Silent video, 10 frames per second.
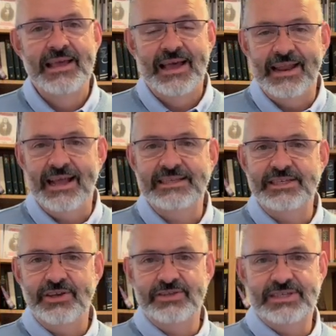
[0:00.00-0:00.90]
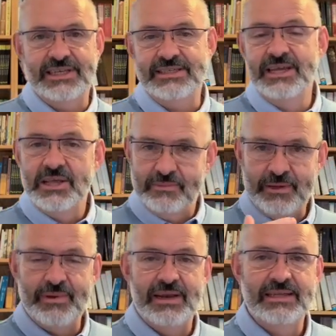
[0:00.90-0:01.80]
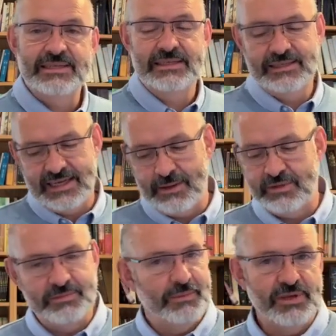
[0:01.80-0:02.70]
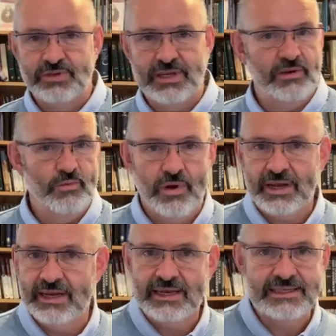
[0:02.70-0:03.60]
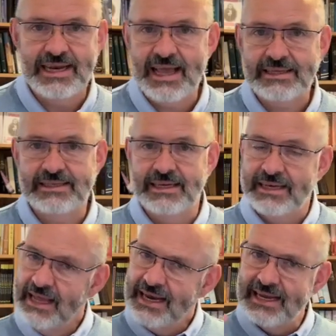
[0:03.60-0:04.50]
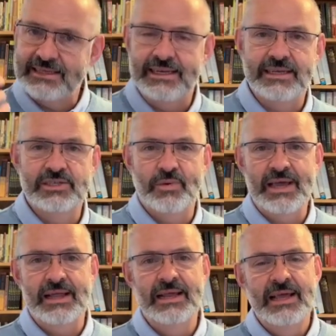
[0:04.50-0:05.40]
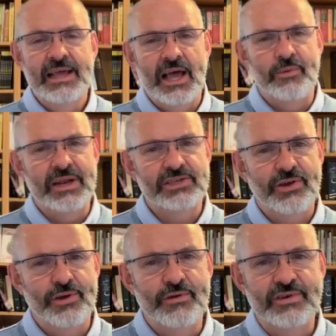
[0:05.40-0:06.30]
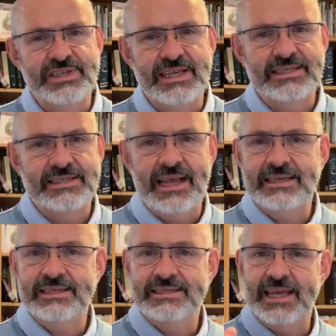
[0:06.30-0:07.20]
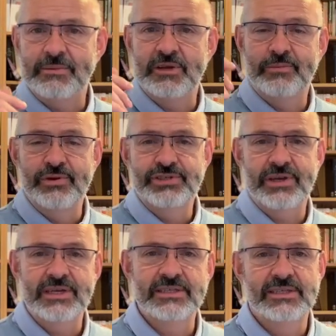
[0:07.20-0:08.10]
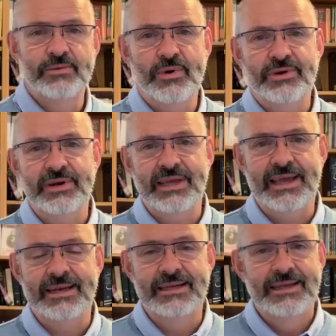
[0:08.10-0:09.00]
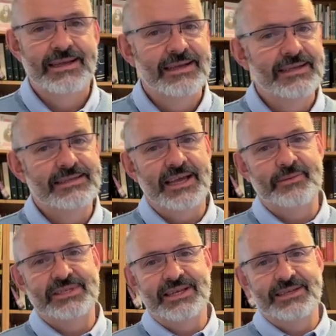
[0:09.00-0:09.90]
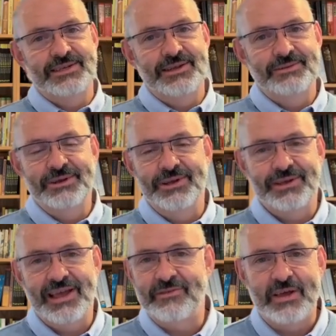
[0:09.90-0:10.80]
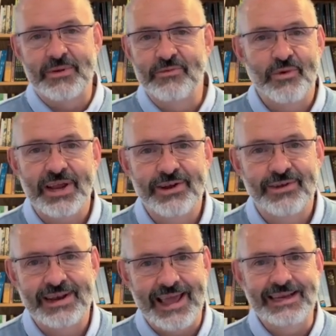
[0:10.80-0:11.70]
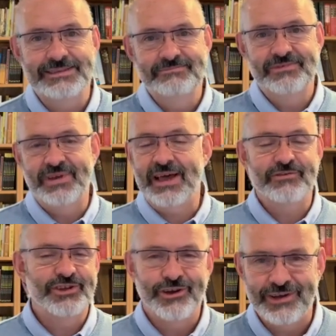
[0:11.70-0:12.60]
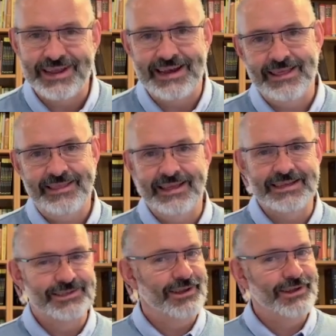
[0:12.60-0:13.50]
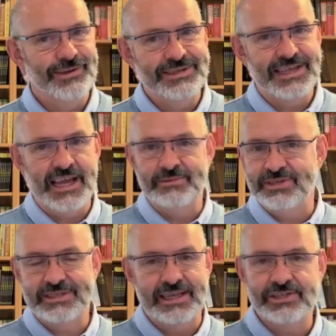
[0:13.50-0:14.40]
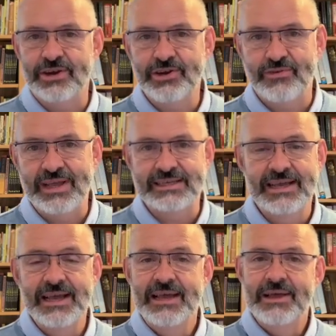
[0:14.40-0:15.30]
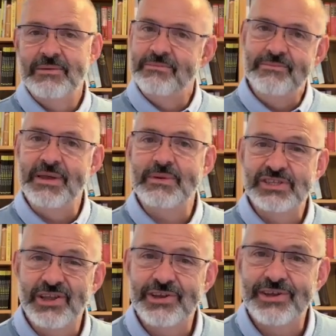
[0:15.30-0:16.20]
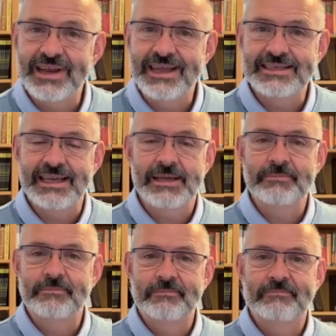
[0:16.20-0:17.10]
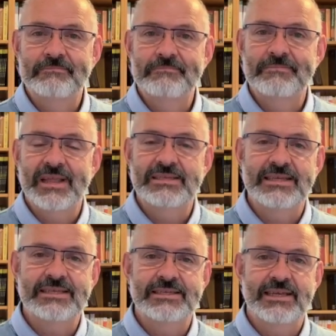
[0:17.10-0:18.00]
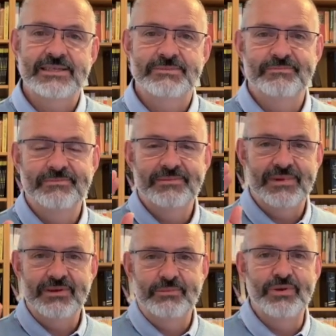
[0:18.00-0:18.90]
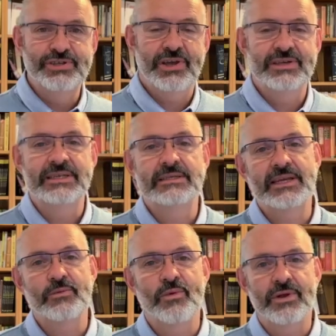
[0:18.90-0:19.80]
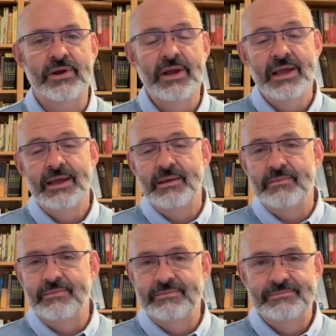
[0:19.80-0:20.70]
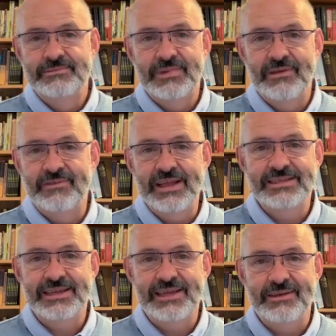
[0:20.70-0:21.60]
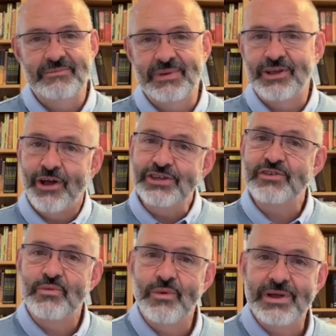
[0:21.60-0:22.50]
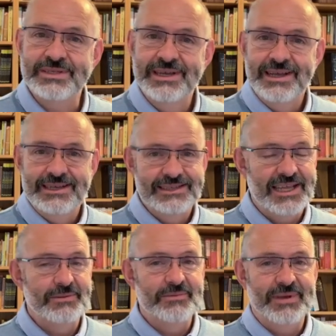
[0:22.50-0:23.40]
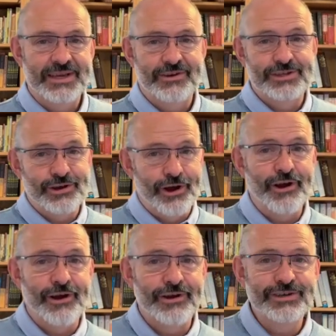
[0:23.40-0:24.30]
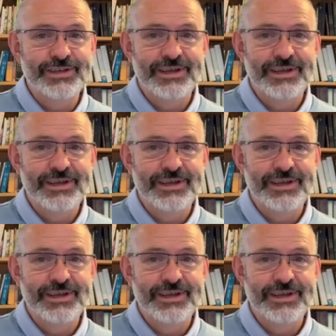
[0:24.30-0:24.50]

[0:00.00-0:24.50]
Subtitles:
And as he does this, people listen. Simon's maybe sitting working at his nets and listening as well. And when it's all over, Jesus asks Simon to push out into the water again. Simon says, "Look, I've been working all night. I haven't caught anything. It's not a time. Just things aren't great. Maybe it's not a good idea." And Jesus says, "Push out into deep water." Eventually, because of what Simon Peter has heard,